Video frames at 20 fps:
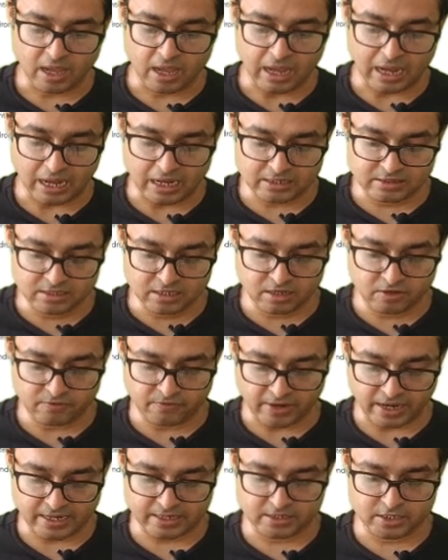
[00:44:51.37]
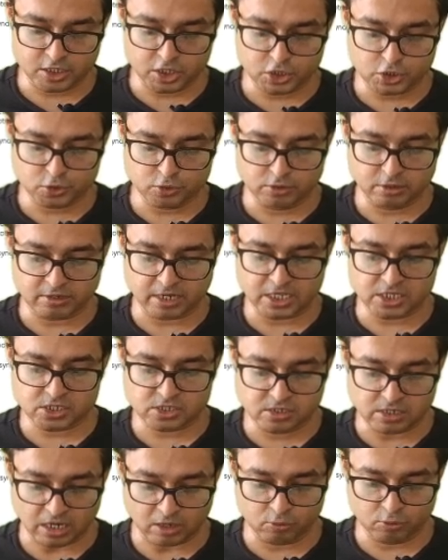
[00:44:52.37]
Other factors should raise
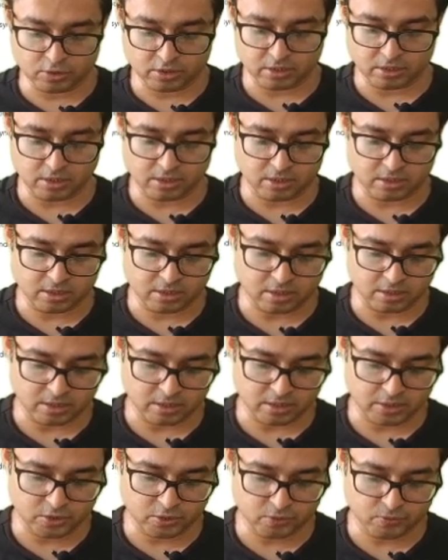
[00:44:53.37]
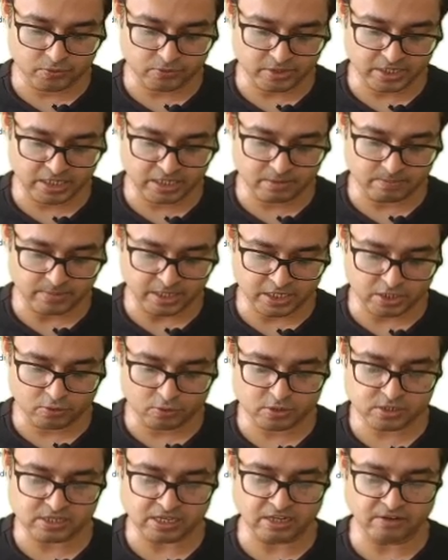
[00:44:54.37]
doubt. You read by
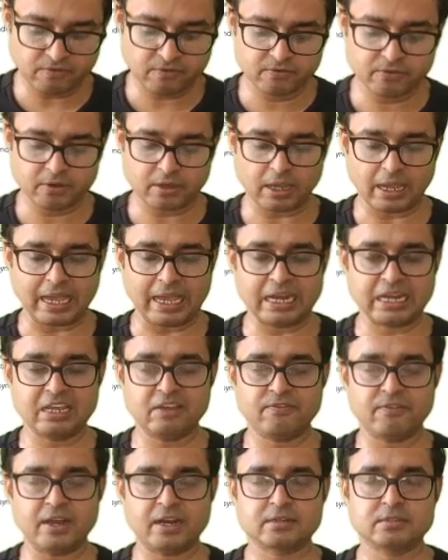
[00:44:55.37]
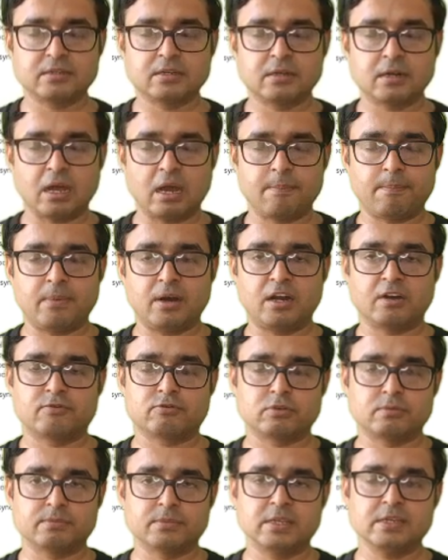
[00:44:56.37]
yourself. Any factor apart
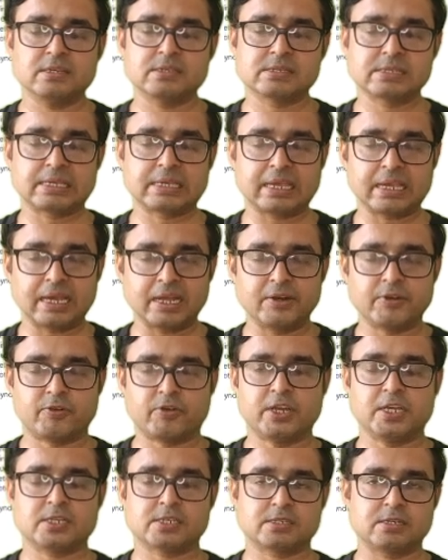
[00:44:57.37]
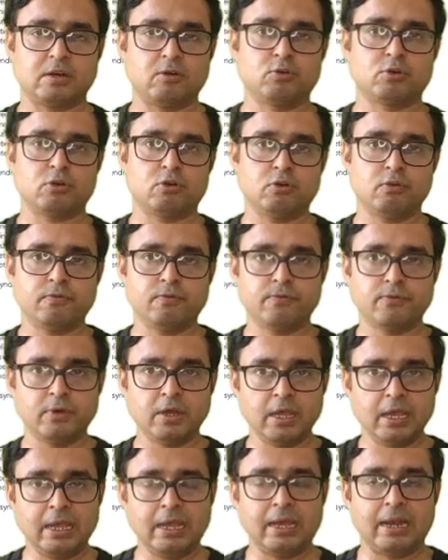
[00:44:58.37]
from this can raise doubt of,
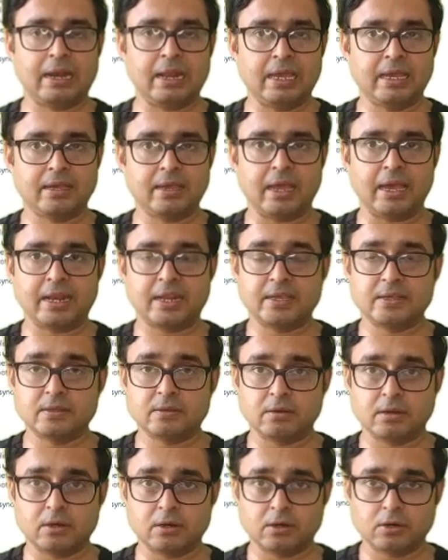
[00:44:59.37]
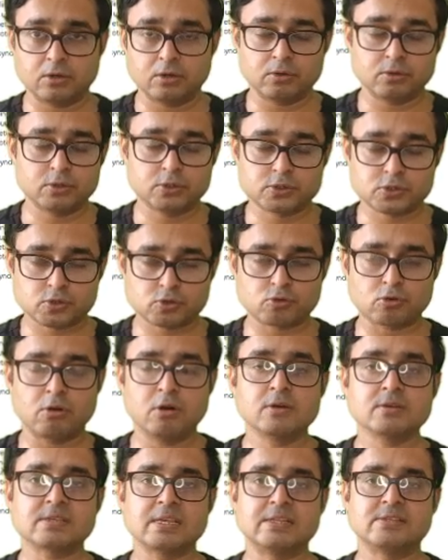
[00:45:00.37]
like any
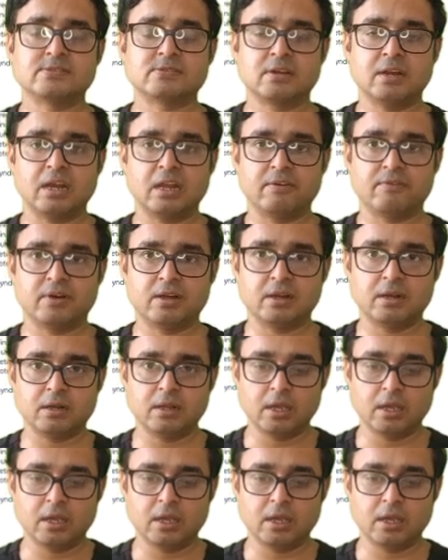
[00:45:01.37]
strong sensory level